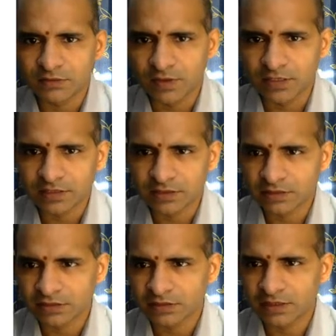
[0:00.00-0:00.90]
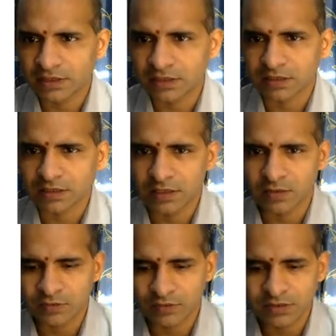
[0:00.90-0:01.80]
while, then
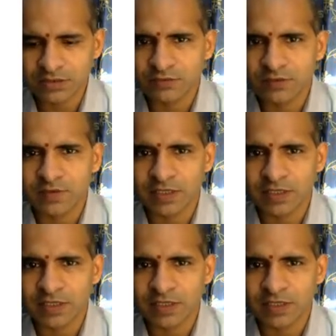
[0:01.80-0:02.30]
along with this we will